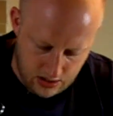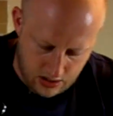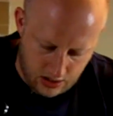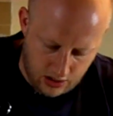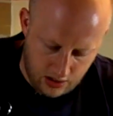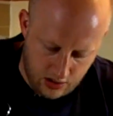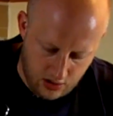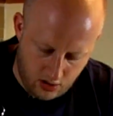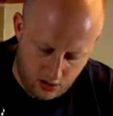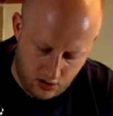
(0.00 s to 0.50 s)

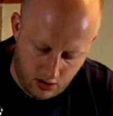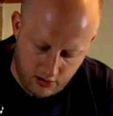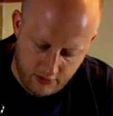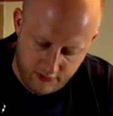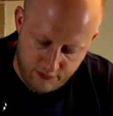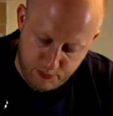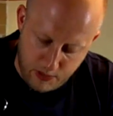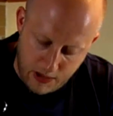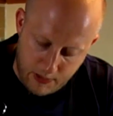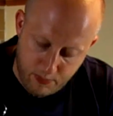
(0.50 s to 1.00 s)
A lot
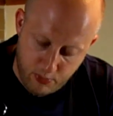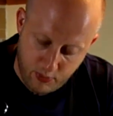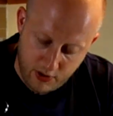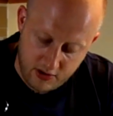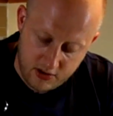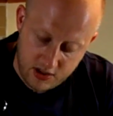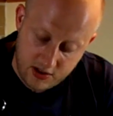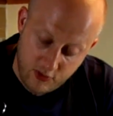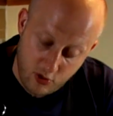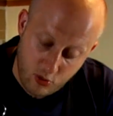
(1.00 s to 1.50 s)
of people in
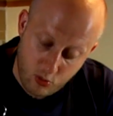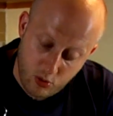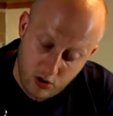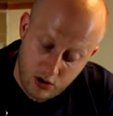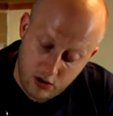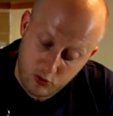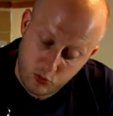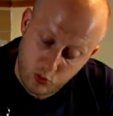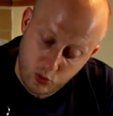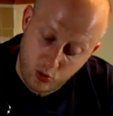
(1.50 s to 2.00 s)
civil
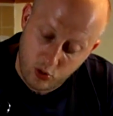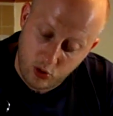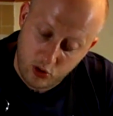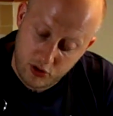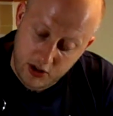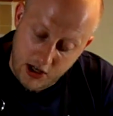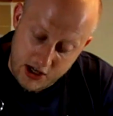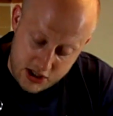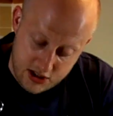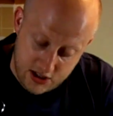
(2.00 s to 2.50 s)
world
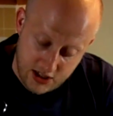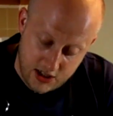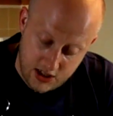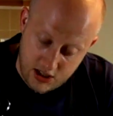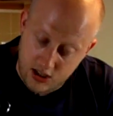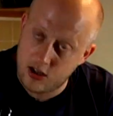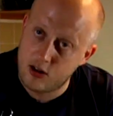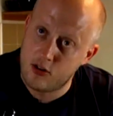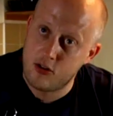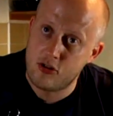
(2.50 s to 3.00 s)
wars actually
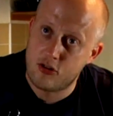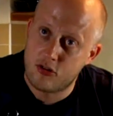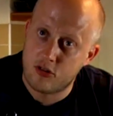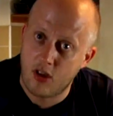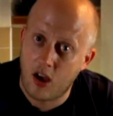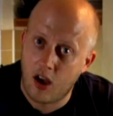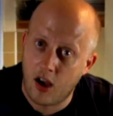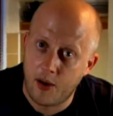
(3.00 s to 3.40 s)
use